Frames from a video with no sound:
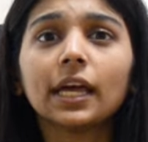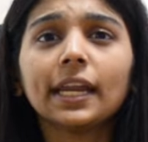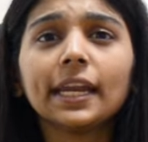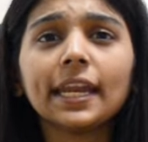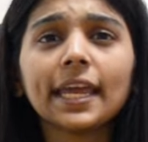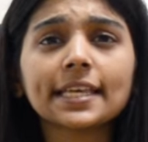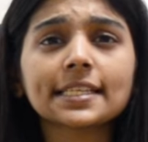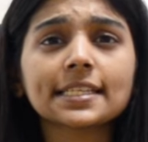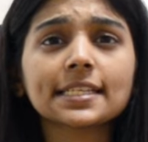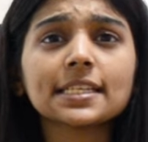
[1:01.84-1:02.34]

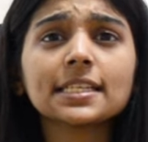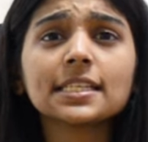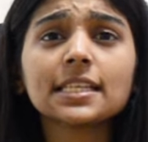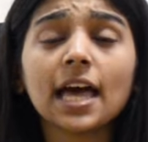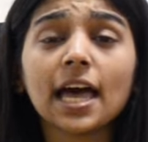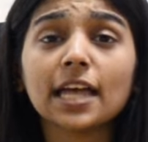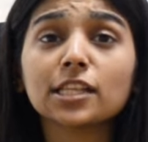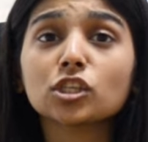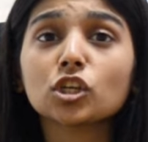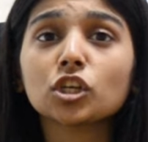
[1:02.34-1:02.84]
Next is
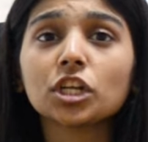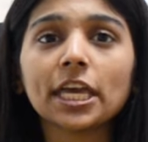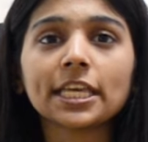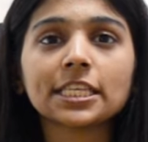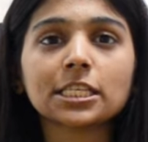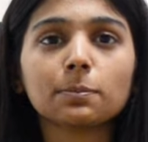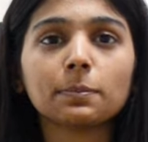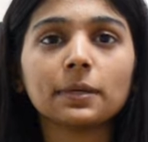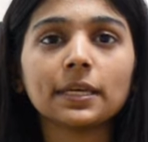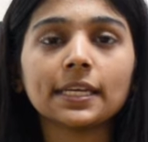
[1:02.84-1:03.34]
hands-on
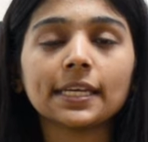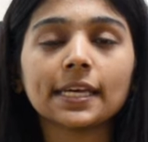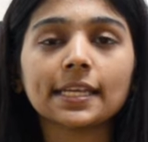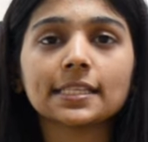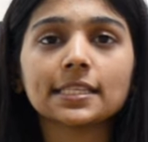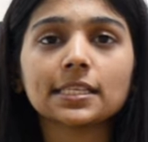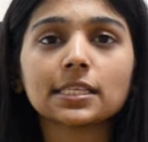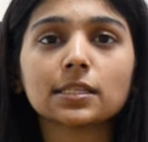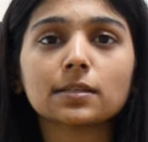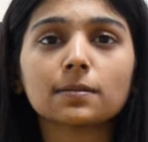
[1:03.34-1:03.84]

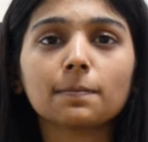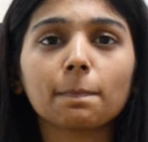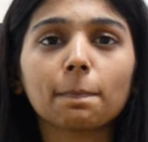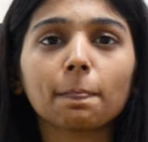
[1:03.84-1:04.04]
experience.